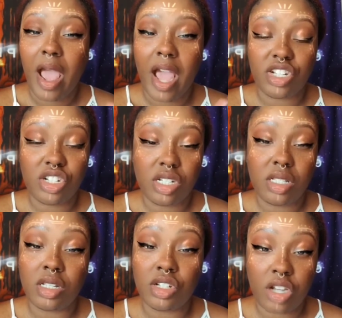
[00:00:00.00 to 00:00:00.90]
as she
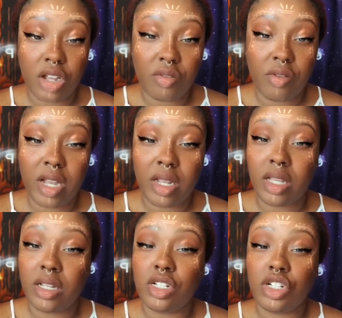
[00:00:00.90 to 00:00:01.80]

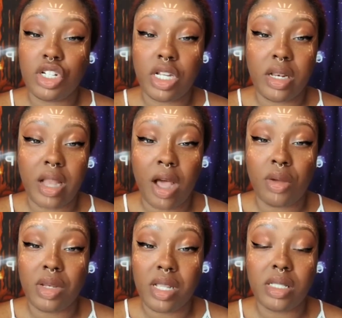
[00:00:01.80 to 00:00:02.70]
degenerated, she now
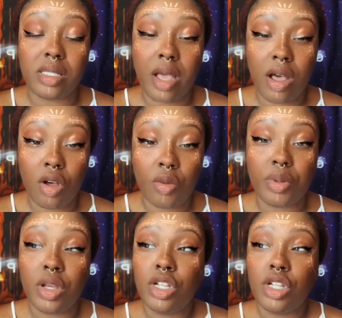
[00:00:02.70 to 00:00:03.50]
needs help